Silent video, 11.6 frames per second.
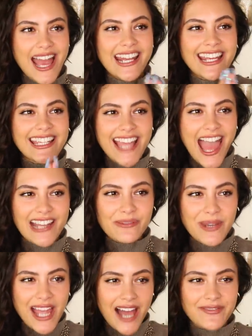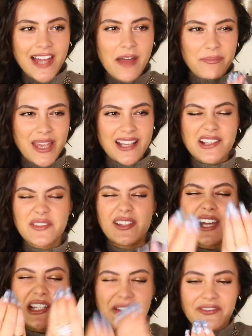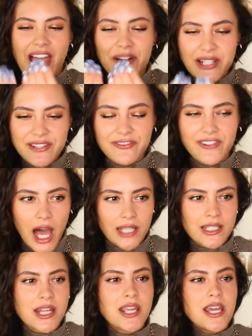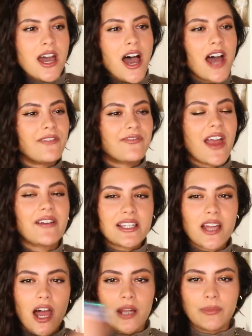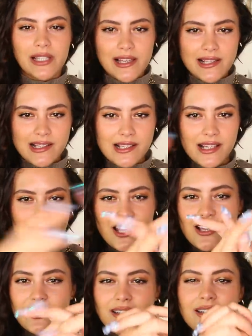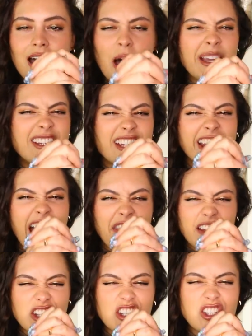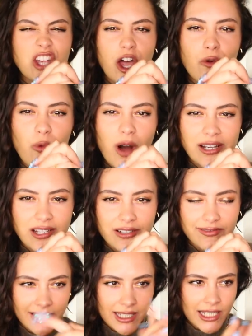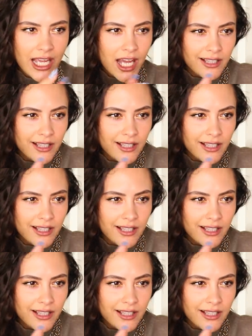And again, we have that mix of like very fun and very timeless coming together so wonderfully,